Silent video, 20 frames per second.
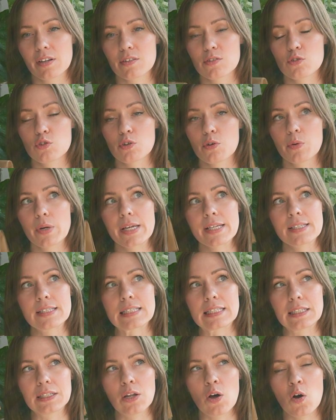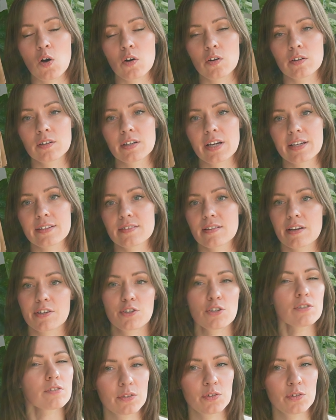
so as long as I just